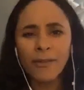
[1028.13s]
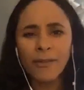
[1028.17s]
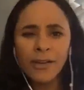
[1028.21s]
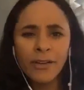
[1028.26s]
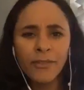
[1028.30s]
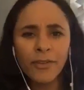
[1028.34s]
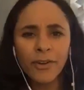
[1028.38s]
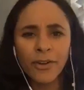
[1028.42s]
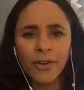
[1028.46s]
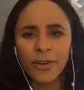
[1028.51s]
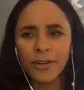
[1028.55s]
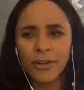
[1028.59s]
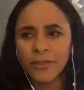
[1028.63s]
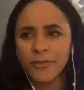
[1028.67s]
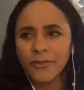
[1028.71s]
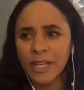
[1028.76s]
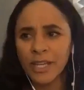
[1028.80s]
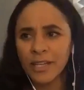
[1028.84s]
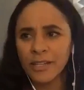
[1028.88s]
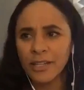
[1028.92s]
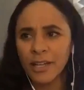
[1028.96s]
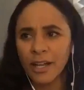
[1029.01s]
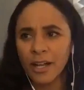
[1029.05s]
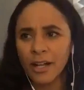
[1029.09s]
I've never heard
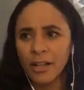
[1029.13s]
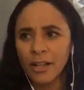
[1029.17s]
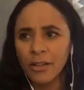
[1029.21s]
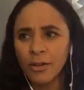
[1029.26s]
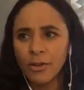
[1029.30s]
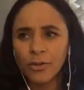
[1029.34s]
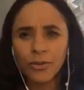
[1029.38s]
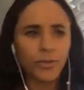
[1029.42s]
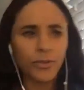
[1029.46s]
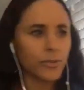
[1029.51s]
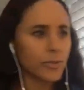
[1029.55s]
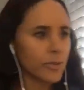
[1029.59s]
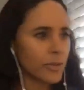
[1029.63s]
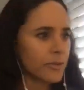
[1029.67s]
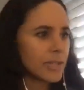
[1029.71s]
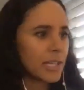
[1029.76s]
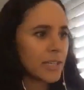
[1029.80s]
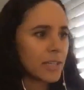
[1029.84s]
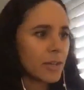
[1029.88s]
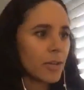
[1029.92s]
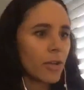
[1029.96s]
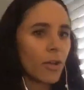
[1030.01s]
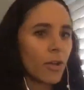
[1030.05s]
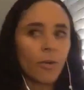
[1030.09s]
of Danielle. You know
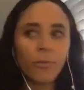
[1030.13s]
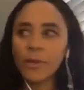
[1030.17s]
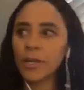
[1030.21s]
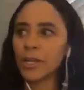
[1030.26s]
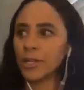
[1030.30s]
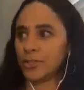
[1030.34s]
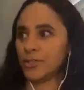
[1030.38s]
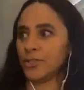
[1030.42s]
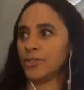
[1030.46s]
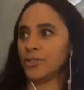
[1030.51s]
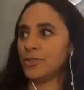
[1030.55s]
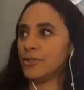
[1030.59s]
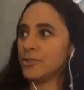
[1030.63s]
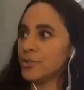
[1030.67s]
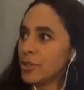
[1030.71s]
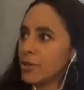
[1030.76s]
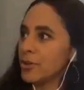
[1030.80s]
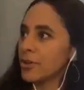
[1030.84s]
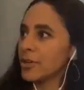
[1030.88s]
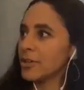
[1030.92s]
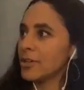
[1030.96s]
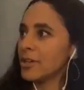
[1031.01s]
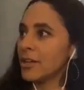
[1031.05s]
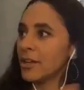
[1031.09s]
Danielle? Oh my gosh, you
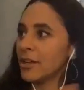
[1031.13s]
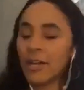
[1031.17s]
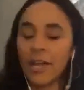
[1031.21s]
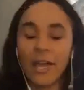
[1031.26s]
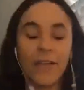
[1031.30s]
know her?